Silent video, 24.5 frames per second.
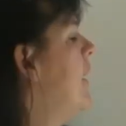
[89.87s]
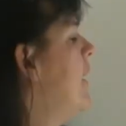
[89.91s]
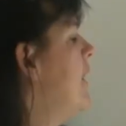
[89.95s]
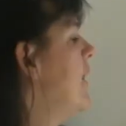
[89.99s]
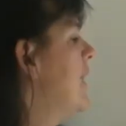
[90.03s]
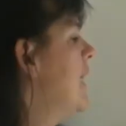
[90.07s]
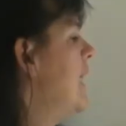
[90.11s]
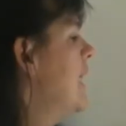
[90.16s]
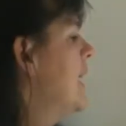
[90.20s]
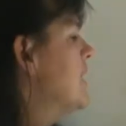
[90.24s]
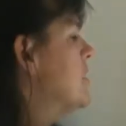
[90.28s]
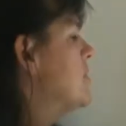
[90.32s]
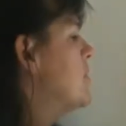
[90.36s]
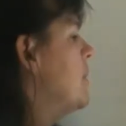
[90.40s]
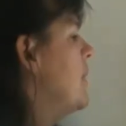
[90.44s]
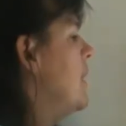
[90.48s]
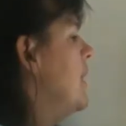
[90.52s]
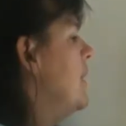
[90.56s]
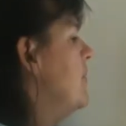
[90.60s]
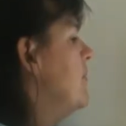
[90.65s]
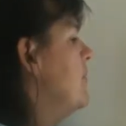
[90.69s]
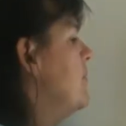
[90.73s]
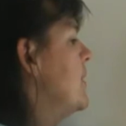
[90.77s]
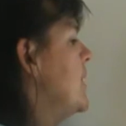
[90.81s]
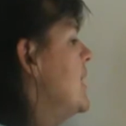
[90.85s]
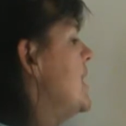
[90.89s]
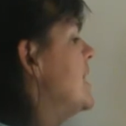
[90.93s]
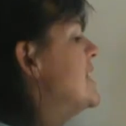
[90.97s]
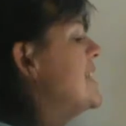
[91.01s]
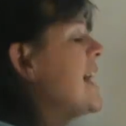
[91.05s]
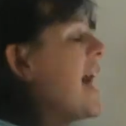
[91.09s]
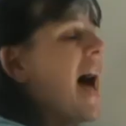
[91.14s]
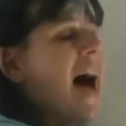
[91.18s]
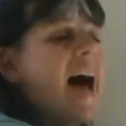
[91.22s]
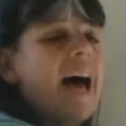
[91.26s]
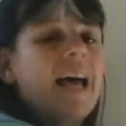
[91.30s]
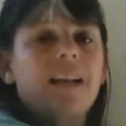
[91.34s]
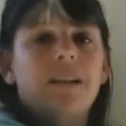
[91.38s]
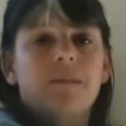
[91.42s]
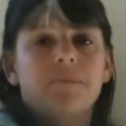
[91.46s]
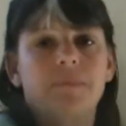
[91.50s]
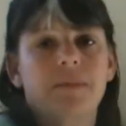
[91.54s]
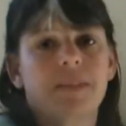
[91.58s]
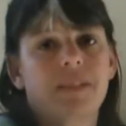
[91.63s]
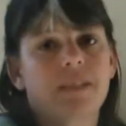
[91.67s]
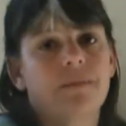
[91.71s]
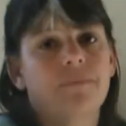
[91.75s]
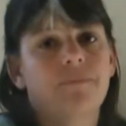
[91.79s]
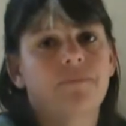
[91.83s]
The next one is
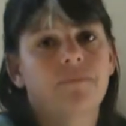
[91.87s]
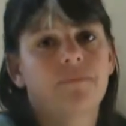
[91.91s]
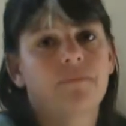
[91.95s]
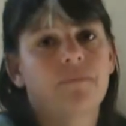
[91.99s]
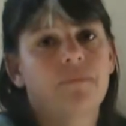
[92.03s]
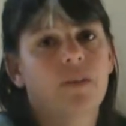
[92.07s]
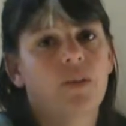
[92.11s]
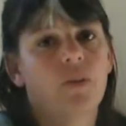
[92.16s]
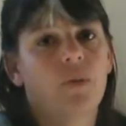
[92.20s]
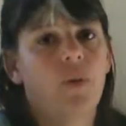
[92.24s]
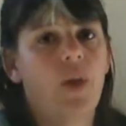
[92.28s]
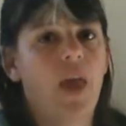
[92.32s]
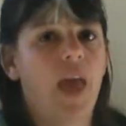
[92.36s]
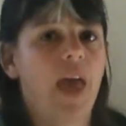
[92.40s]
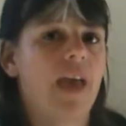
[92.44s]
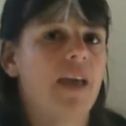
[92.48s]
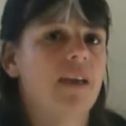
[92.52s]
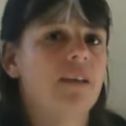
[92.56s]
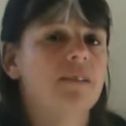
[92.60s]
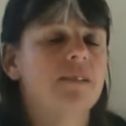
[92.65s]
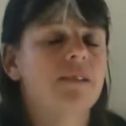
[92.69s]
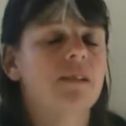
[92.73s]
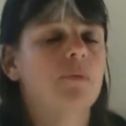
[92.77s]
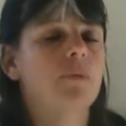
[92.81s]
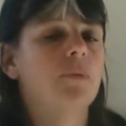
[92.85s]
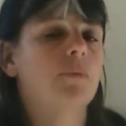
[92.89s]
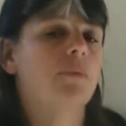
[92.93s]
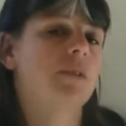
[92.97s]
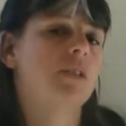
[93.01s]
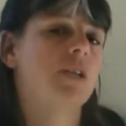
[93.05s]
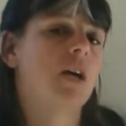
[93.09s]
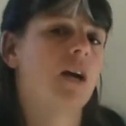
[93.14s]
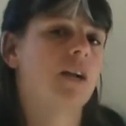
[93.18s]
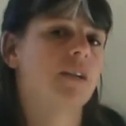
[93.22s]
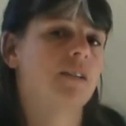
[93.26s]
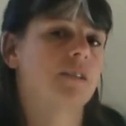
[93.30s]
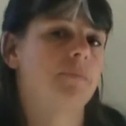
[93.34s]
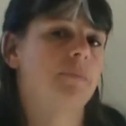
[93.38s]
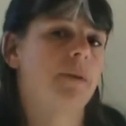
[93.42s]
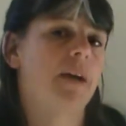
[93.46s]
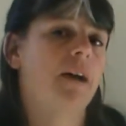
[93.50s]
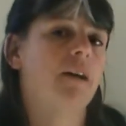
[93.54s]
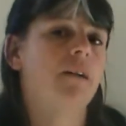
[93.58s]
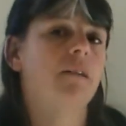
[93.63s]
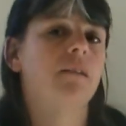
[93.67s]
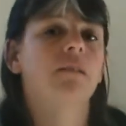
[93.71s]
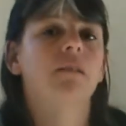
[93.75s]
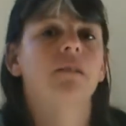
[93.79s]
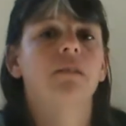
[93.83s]
atoms. Okay, so when we talked
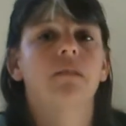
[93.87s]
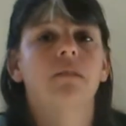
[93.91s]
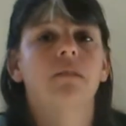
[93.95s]
about